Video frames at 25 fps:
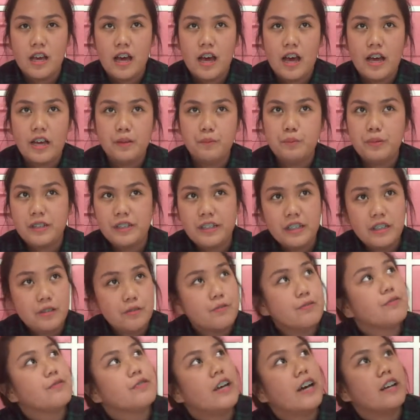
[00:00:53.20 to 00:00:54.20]
I
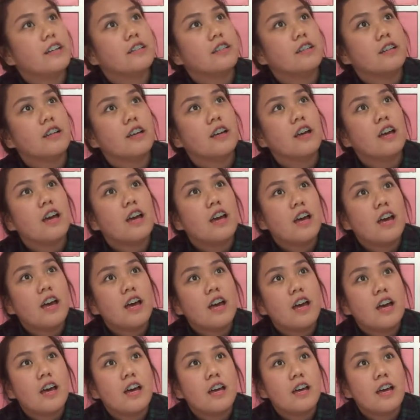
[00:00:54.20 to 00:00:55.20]
believe that
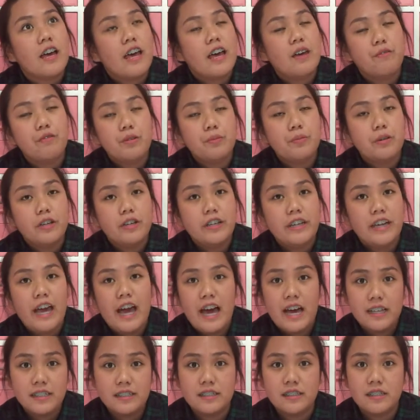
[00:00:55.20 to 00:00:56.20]
everybody
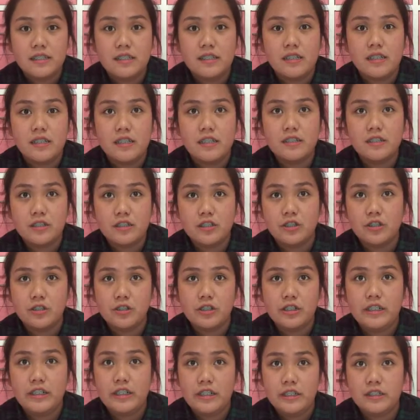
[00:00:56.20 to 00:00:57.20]
has
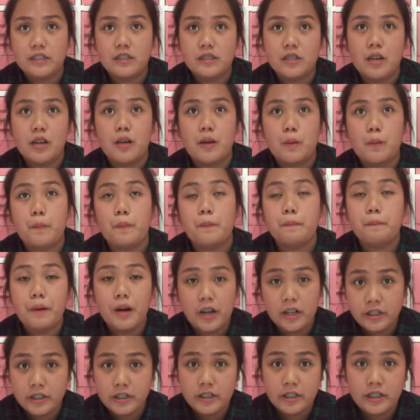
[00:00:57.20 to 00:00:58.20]
insecurities,
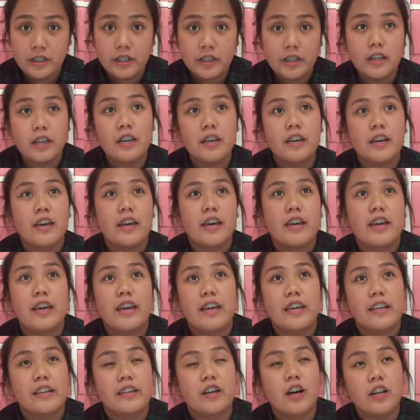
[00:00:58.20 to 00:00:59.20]
but
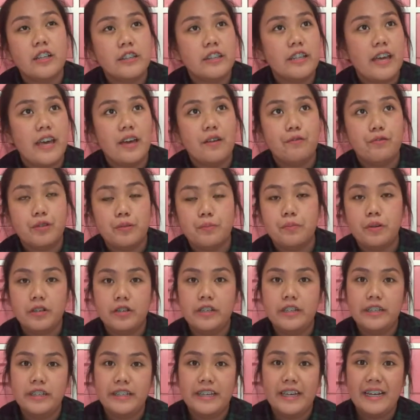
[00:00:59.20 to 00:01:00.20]
not
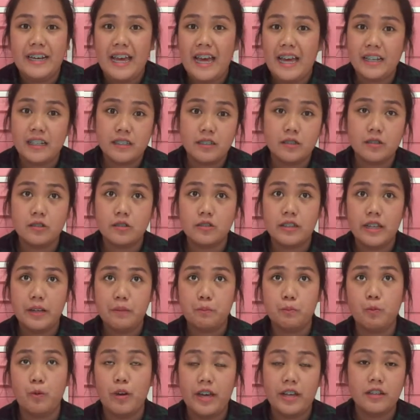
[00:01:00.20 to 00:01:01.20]
everybody can handle
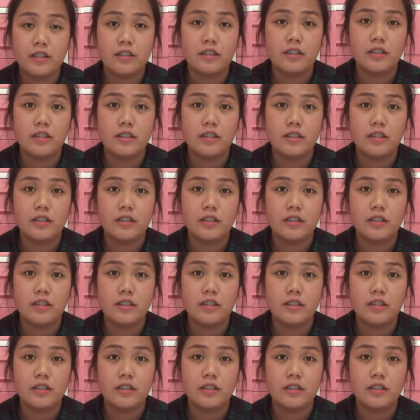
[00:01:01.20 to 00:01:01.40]
them well.